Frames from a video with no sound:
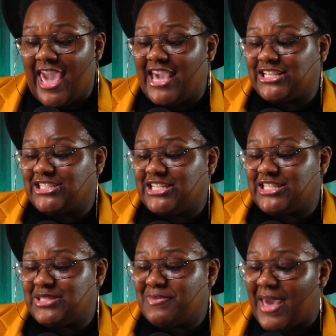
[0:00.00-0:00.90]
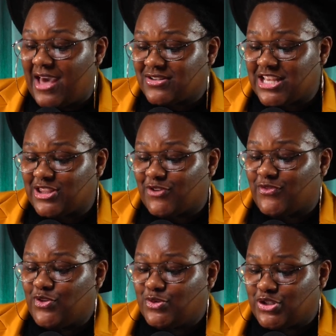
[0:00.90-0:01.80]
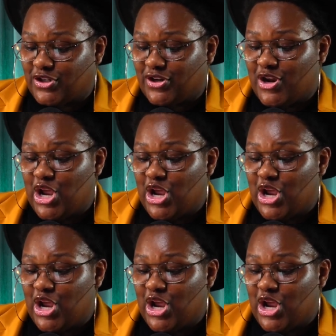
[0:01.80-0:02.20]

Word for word: And she smiles at the future,